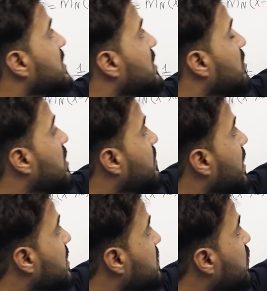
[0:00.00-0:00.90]
is equal with
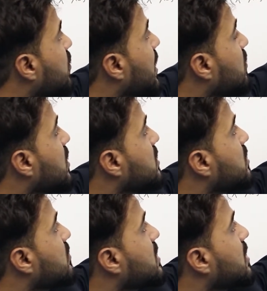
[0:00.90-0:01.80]
minus 4 and
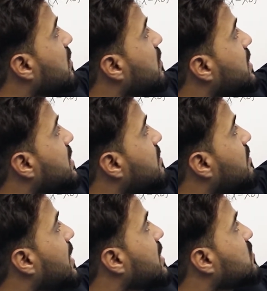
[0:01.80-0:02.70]
y0 is equal with
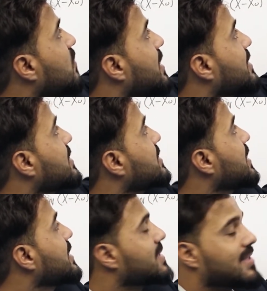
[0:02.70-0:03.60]
minus 1. This
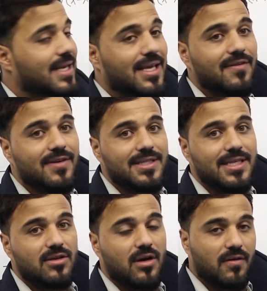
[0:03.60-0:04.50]
is the given
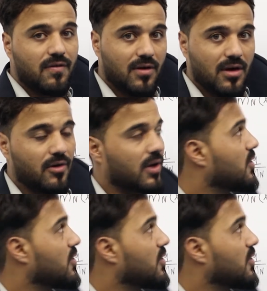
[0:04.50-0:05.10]
data of our